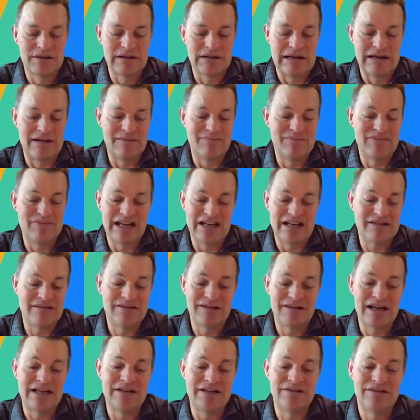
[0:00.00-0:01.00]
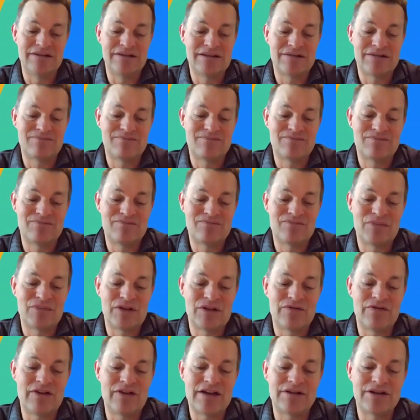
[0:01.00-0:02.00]
And
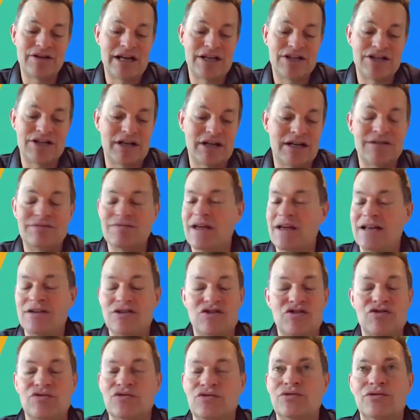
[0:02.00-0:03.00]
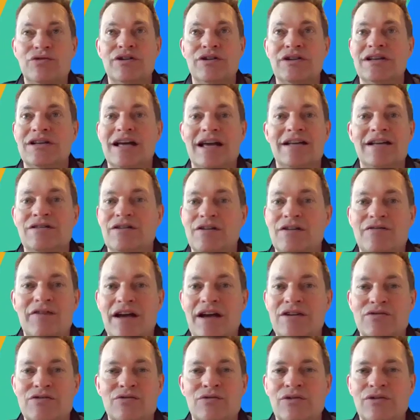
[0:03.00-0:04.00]
the foundation and Sean, and in
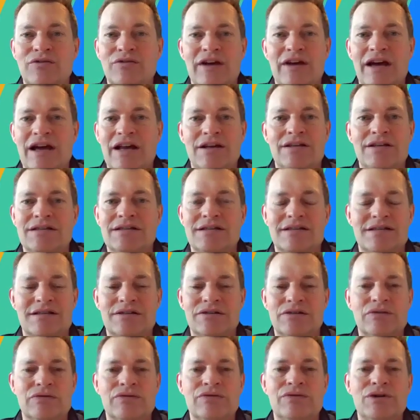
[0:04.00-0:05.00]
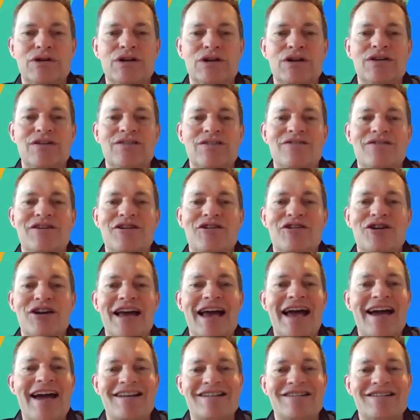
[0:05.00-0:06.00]
fact all the founders, are still
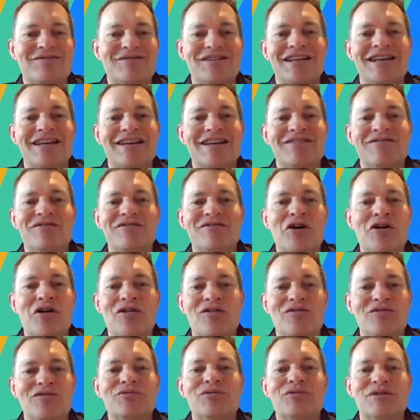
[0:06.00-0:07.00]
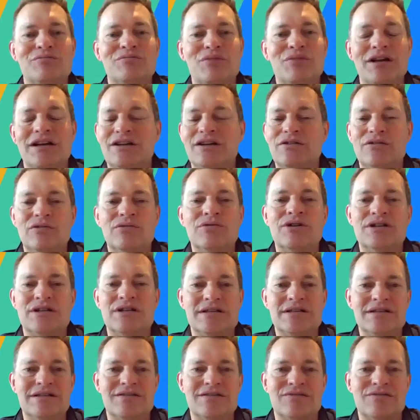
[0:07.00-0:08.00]
very actively involved with Pinnacle, which
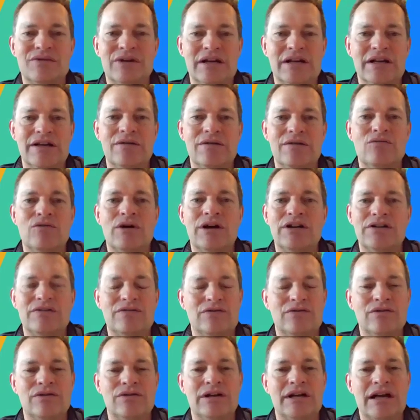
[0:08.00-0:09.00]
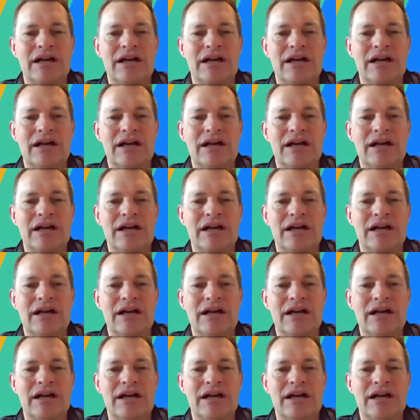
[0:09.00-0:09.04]
is really wonderful.